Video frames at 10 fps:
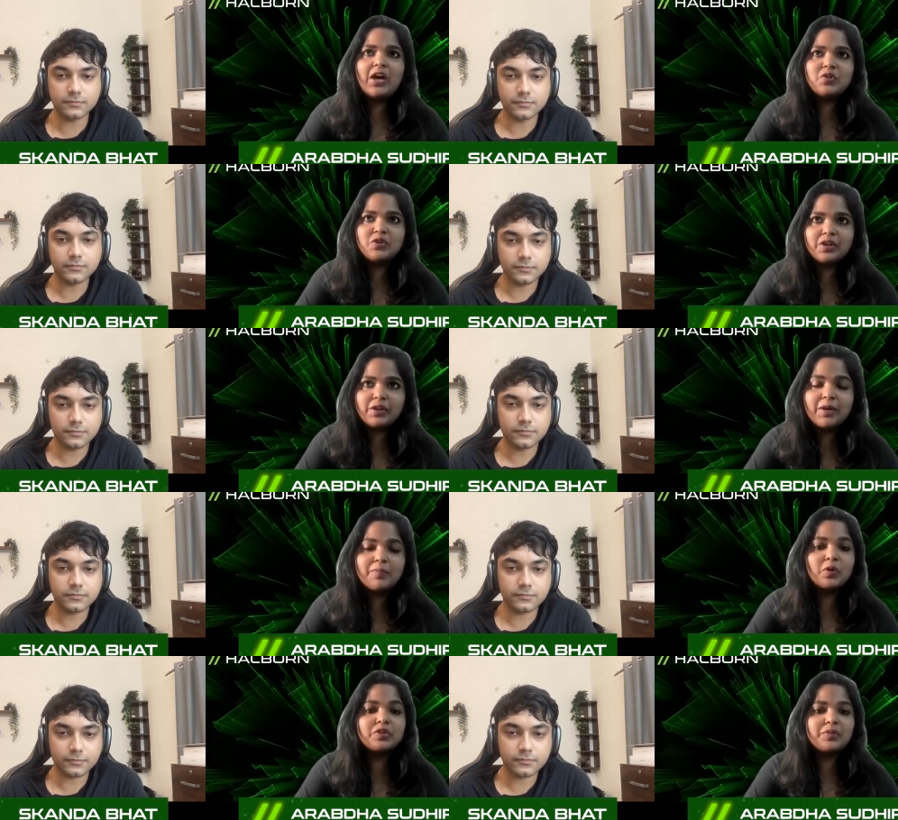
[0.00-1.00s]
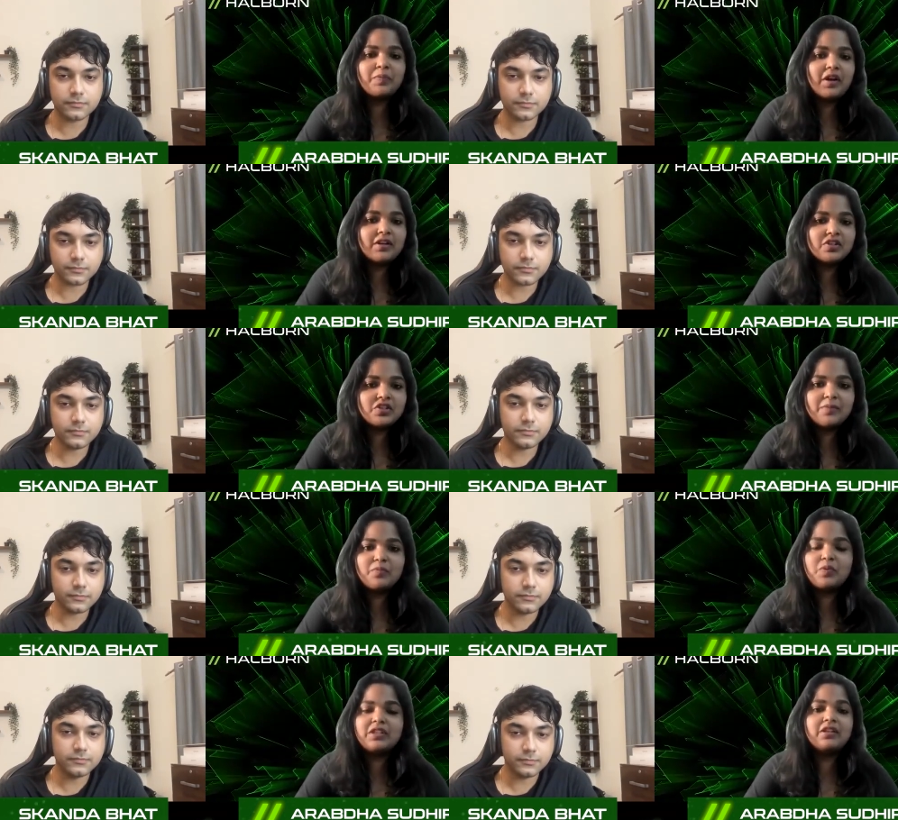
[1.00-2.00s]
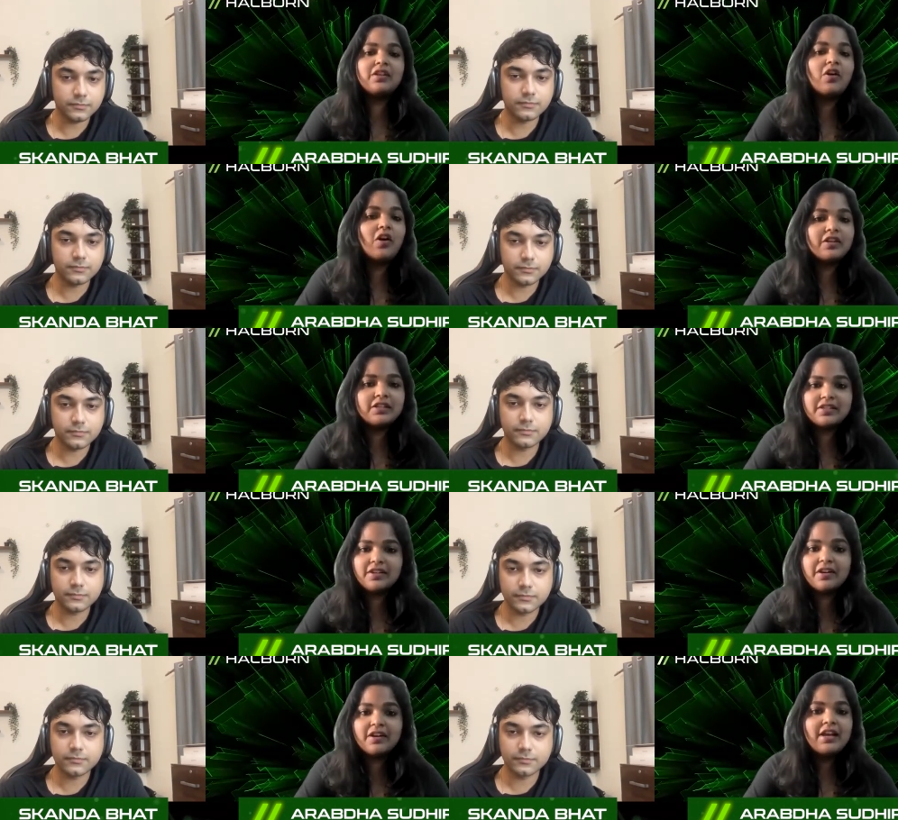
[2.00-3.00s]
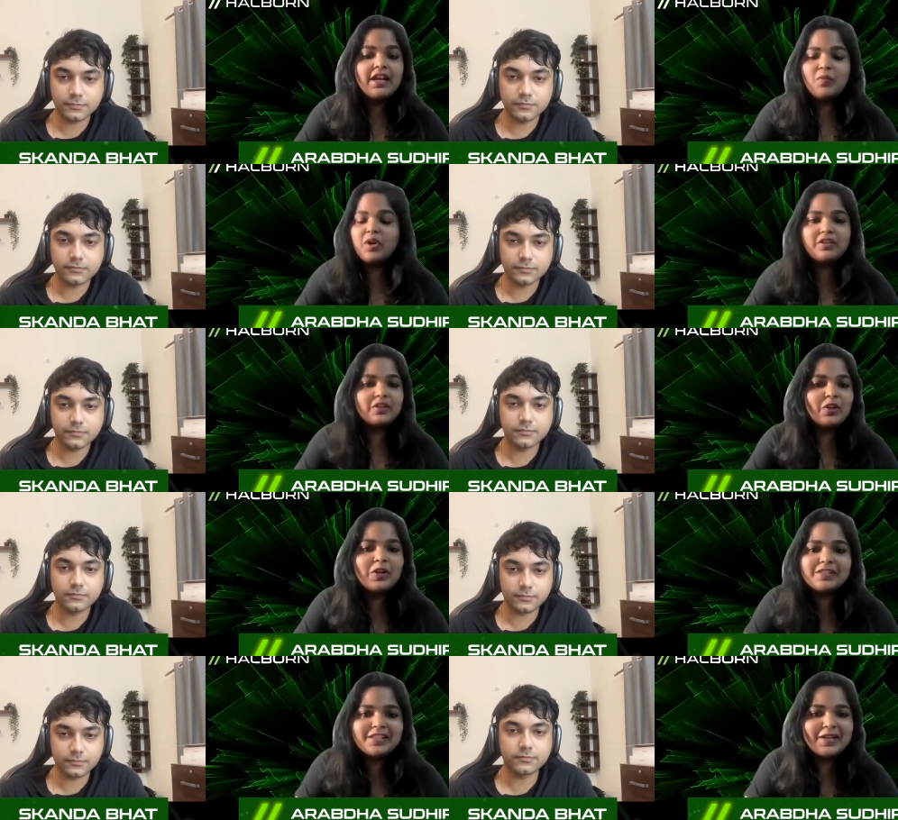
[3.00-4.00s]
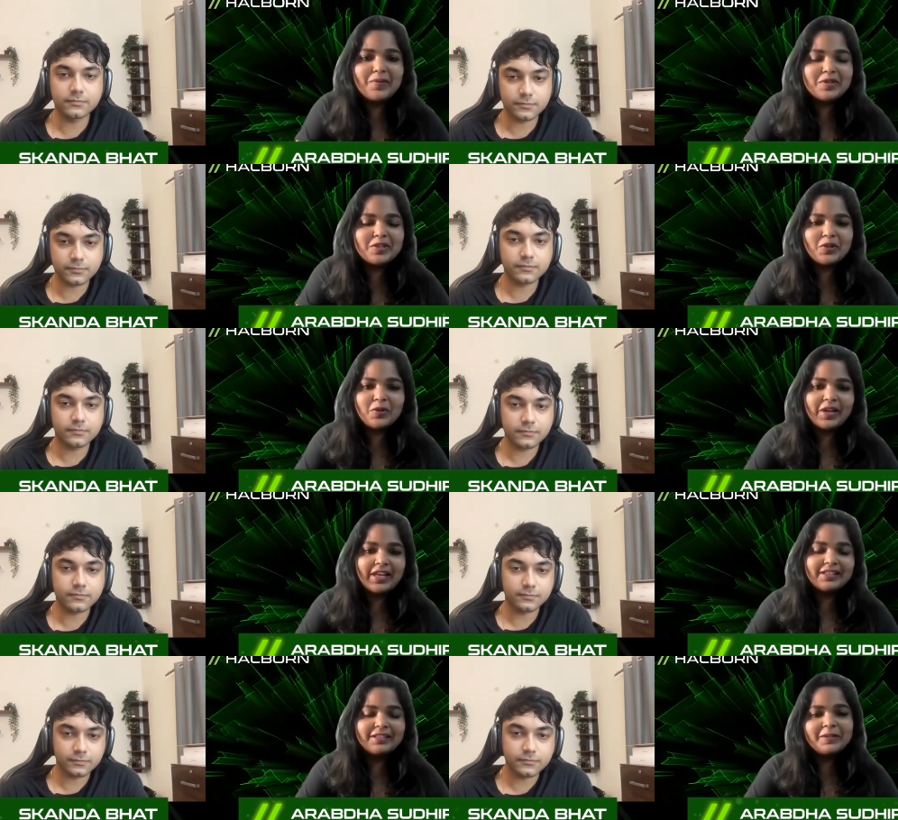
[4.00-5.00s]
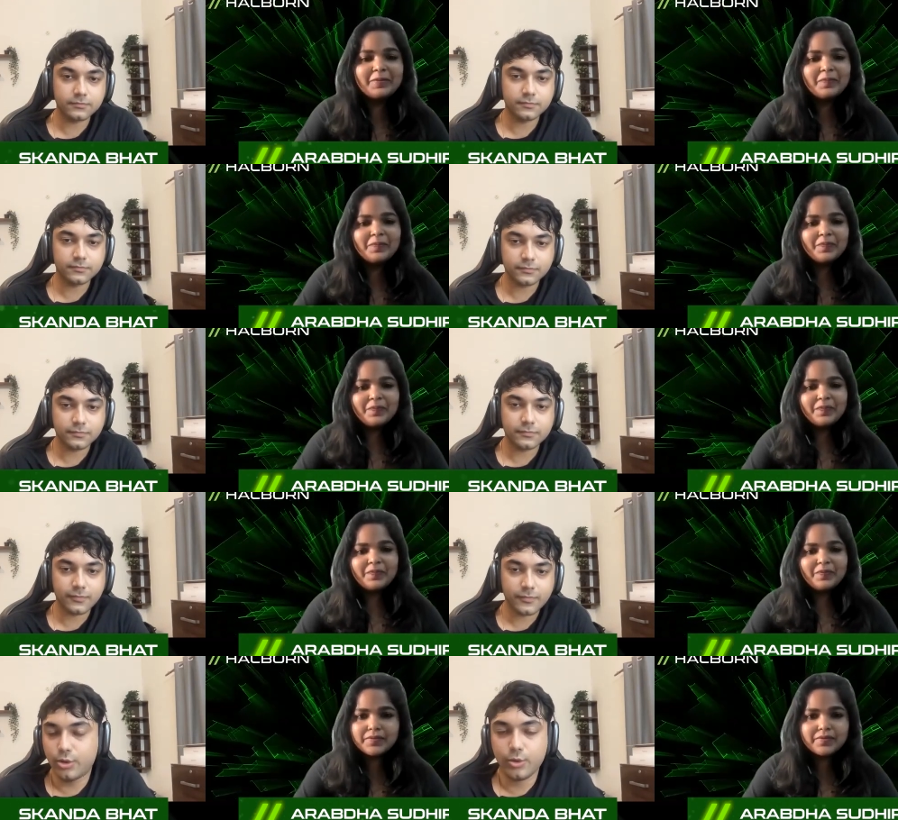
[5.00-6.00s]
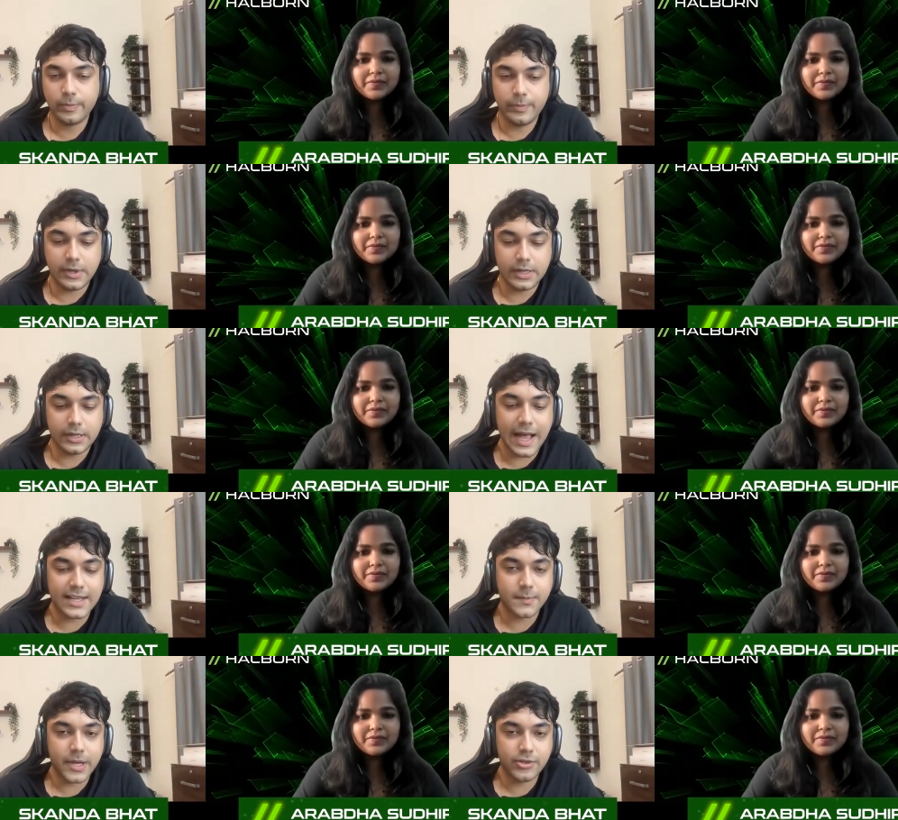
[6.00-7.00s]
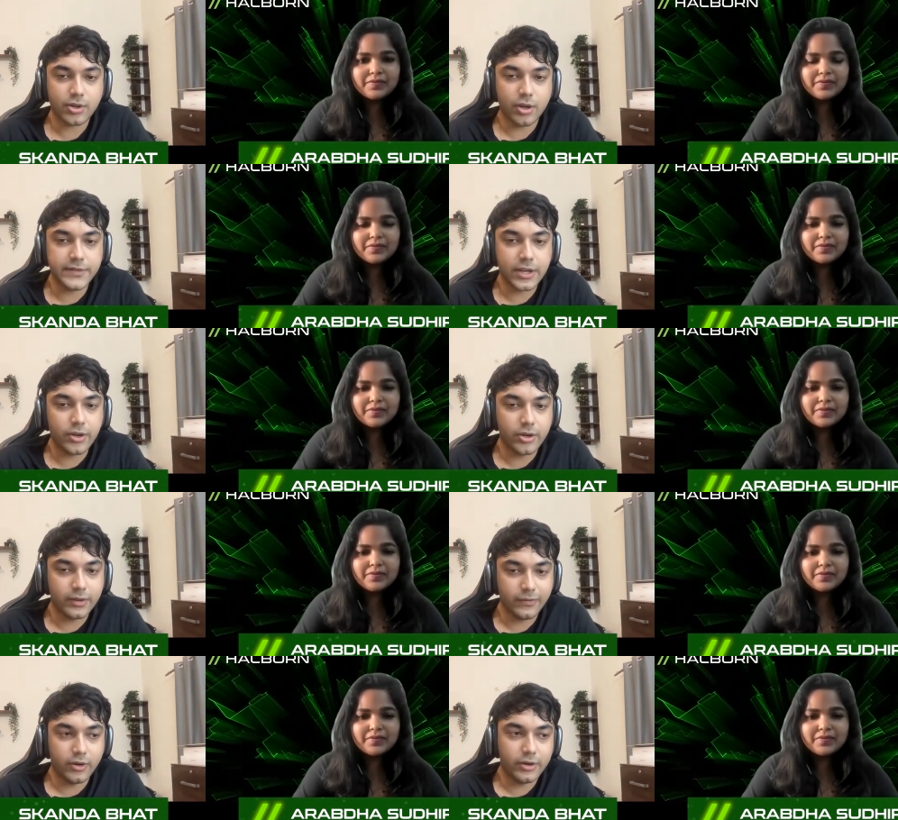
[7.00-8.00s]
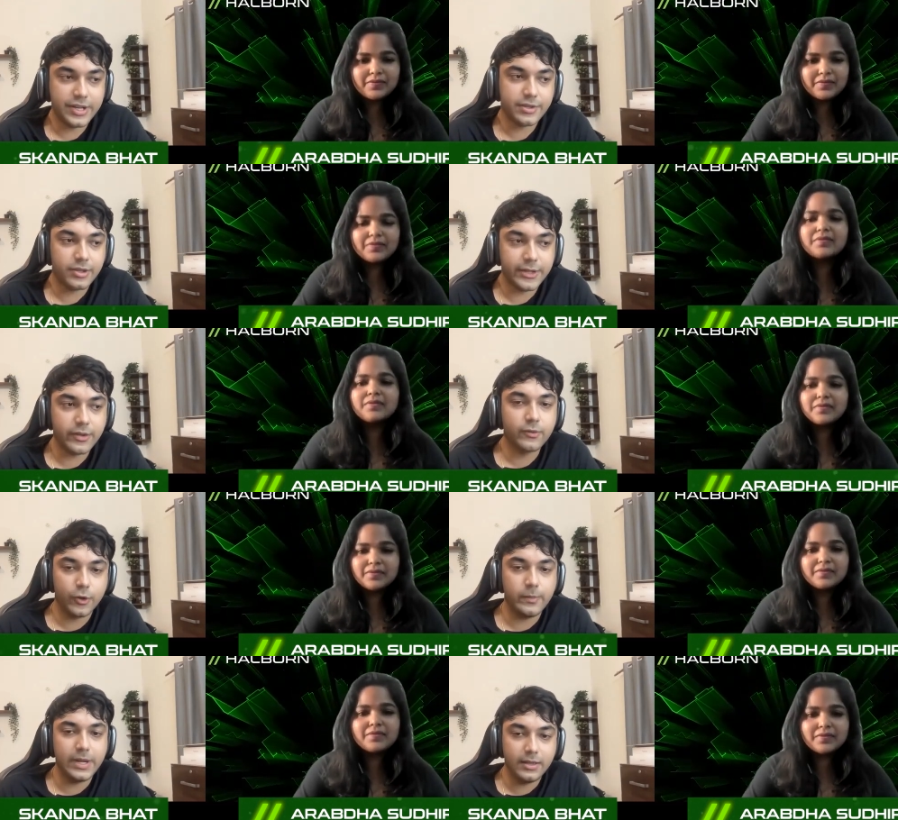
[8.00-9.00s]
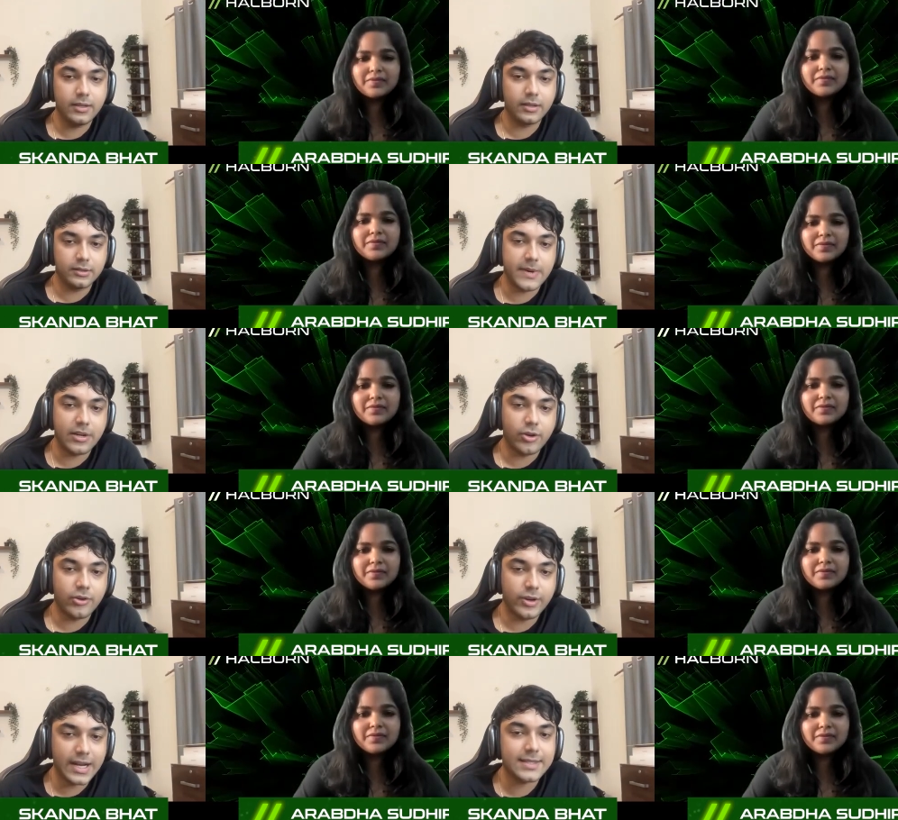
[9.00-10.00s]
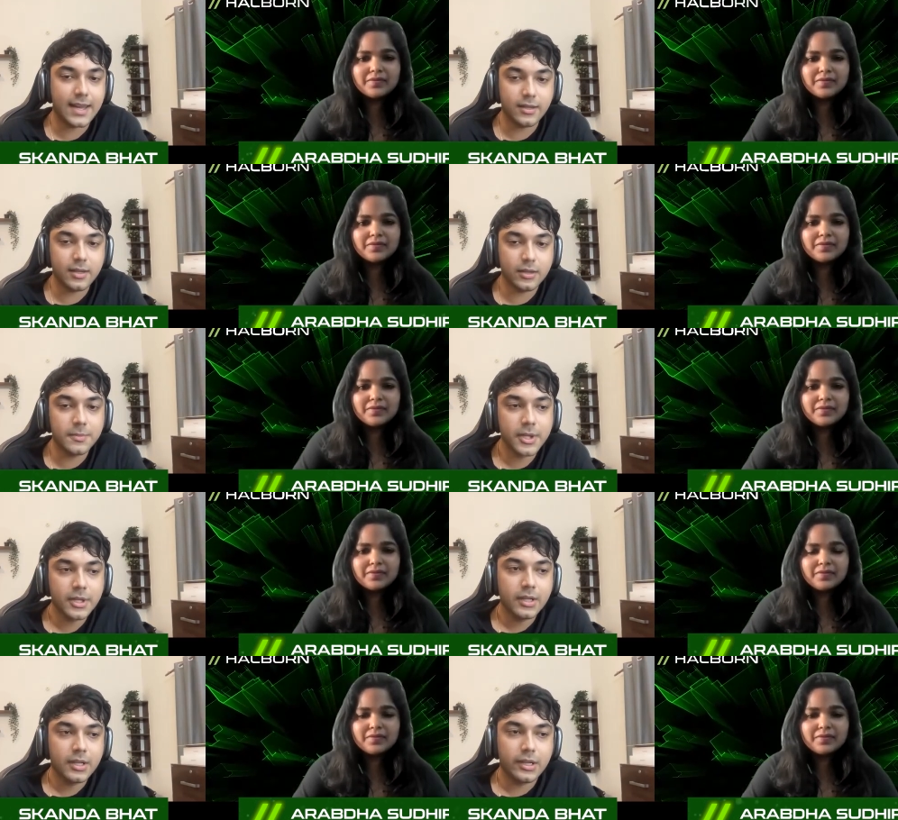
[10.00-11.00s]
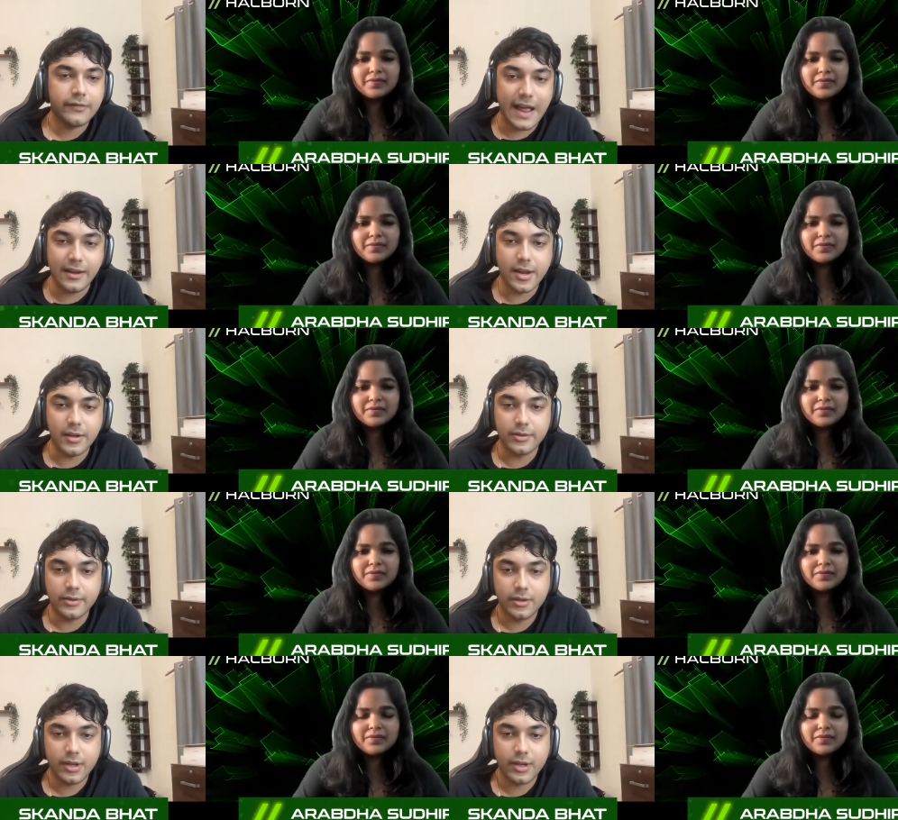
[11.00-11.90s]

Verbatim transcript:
Speaker 1: and how do you approach a partnership with an auditor? What are the thoughts that come into your head?
Speaker 2: Two uh, aspects of security for Razor Network would be the smart contracts and the uh, validator.